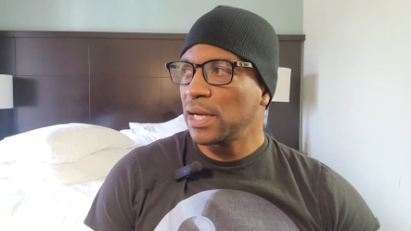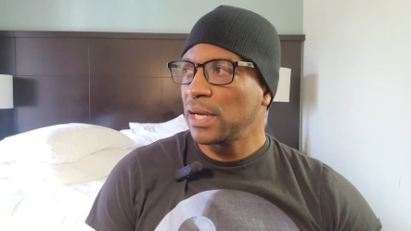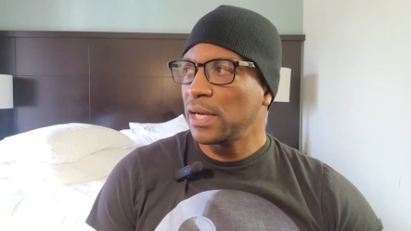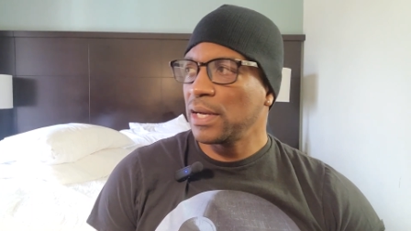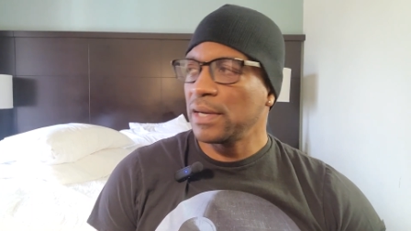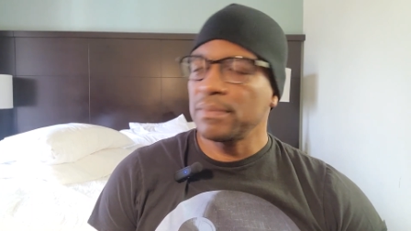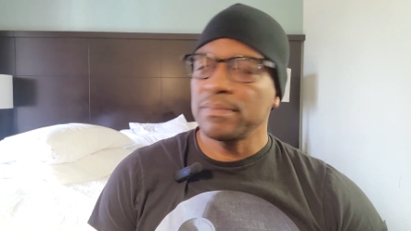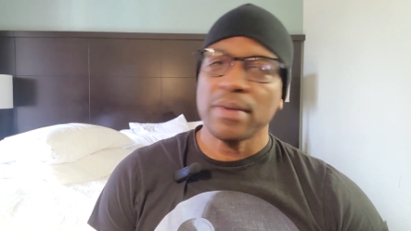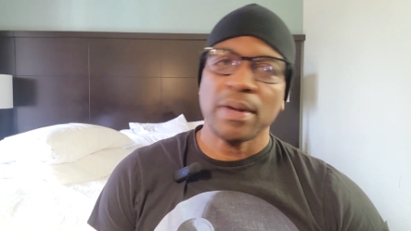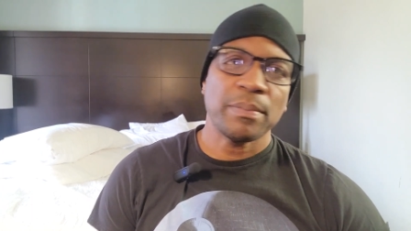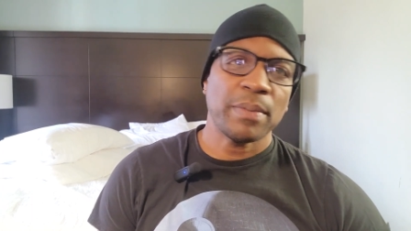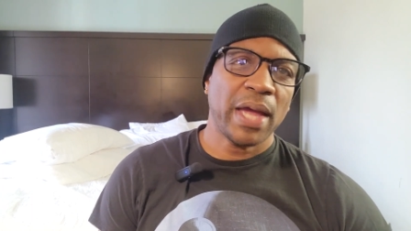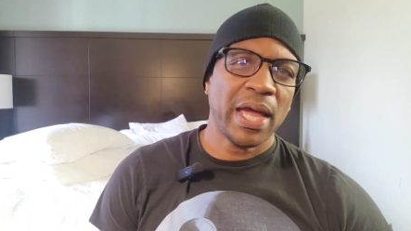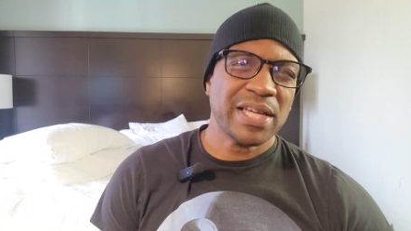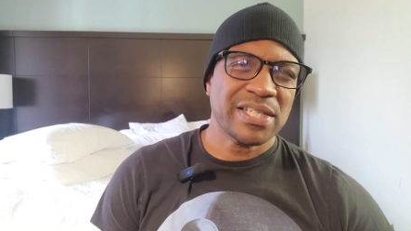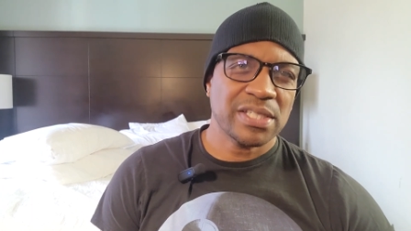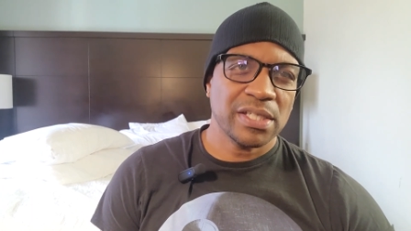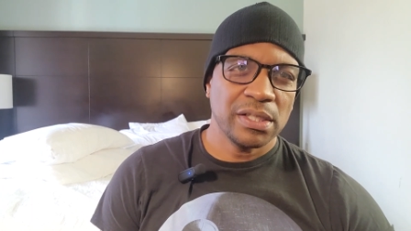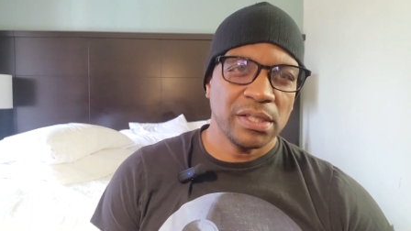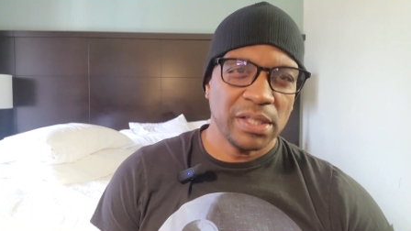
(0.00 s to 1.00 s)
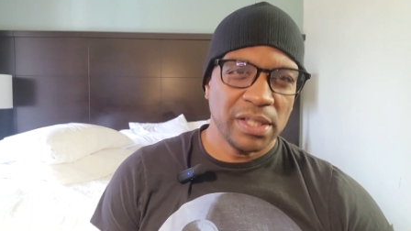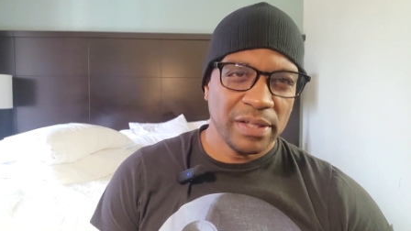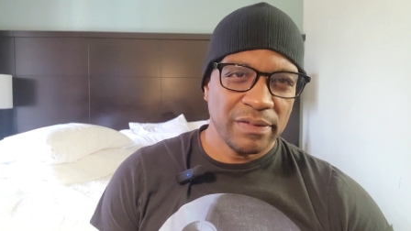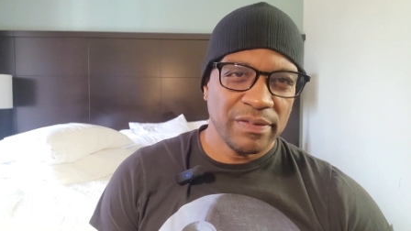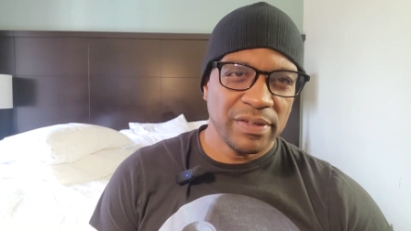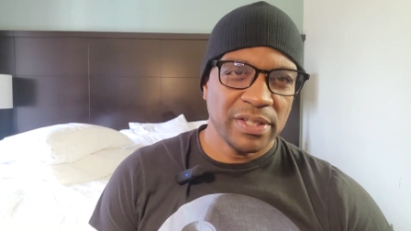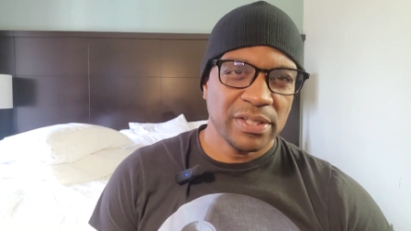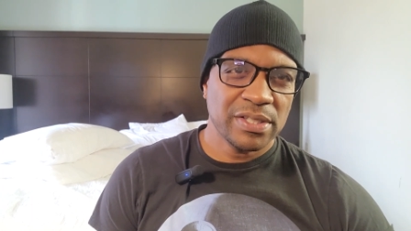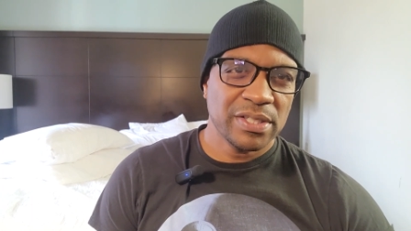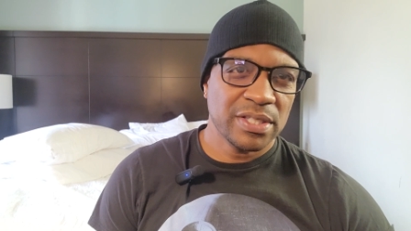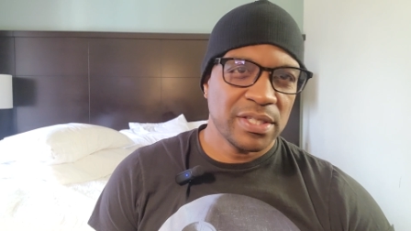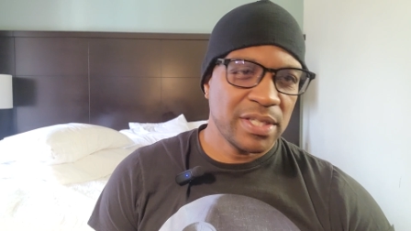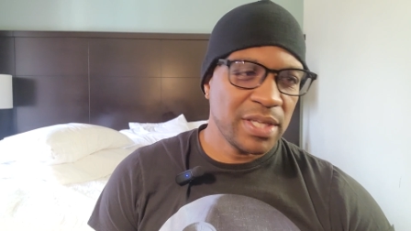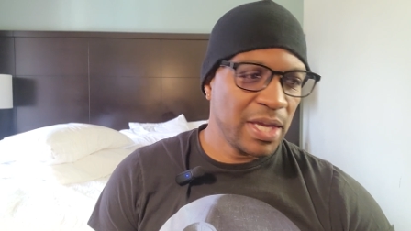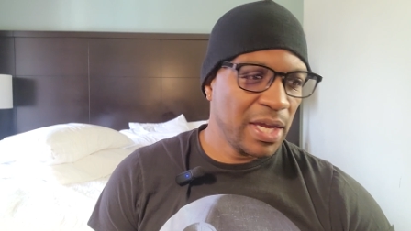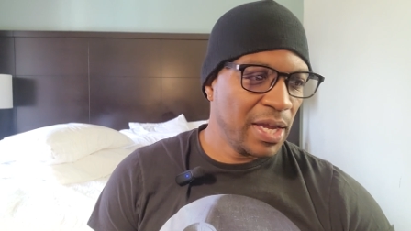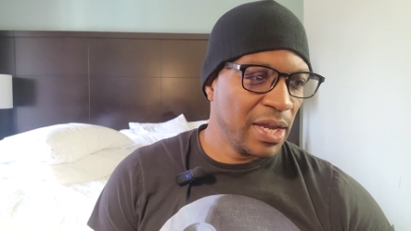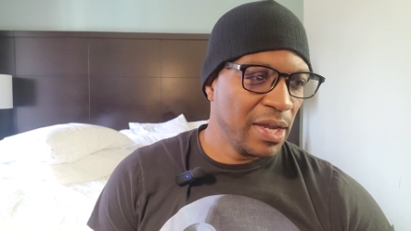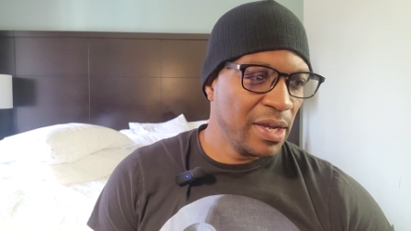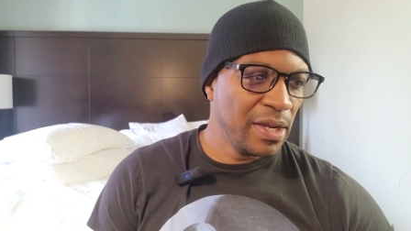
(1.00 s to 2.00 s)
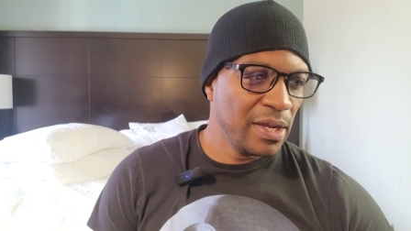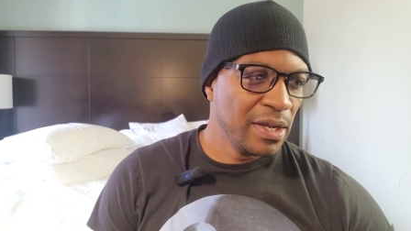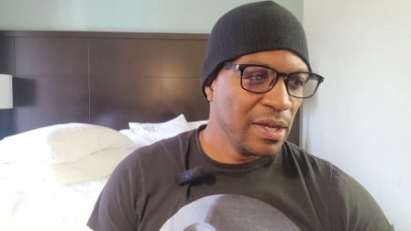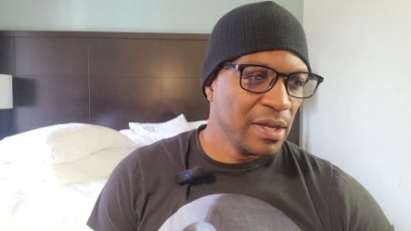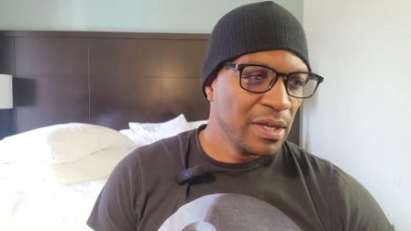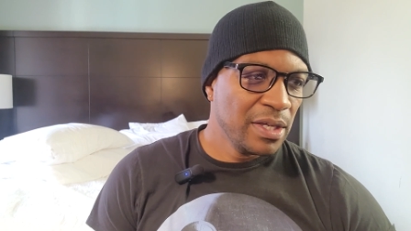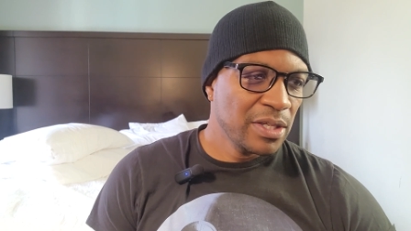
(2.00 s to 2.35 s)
Um, I'm actually leaving today,